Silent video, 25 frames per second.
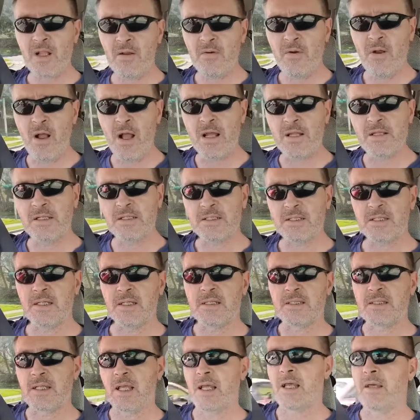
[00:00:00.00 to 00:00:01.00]
Alright, this
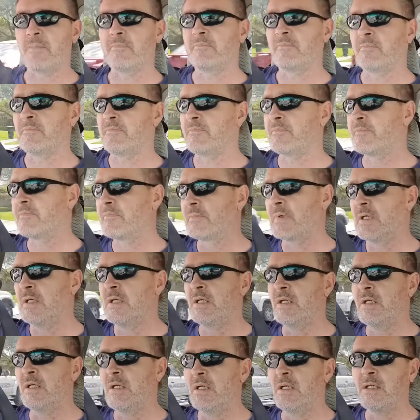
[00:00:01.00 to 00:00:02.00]
is
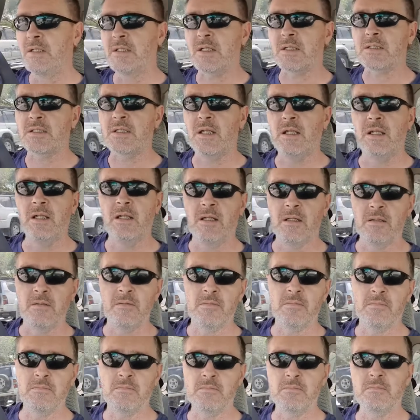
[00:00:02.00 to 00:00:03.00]
just
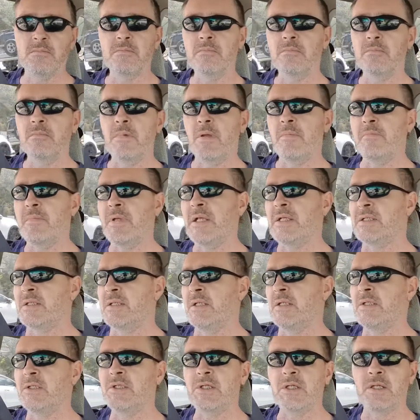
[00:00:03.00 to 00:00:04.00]
a
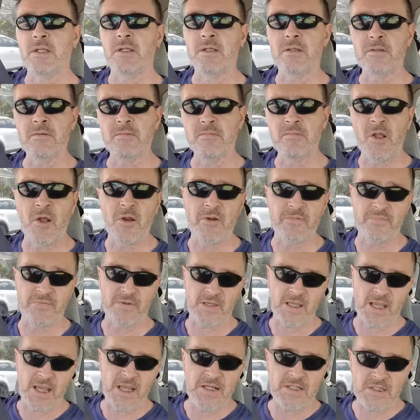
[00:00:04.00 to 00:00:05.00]
message and a
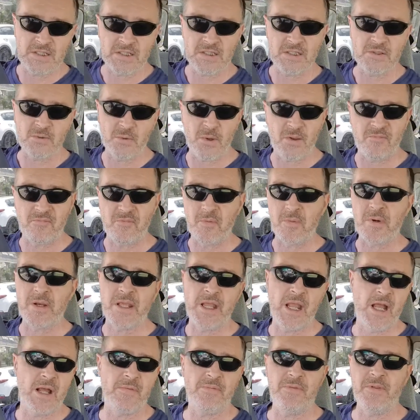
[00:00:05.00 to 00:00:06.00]
notification to
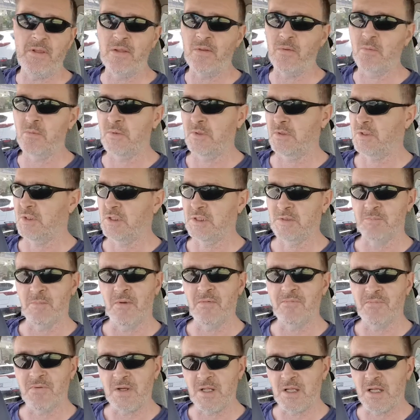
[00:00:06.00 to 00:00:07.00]
everybody out there that watches
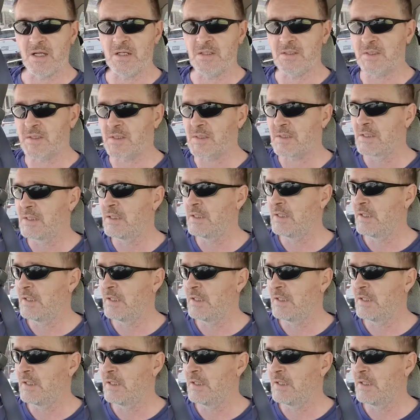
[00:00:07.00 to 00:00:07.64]
my videos.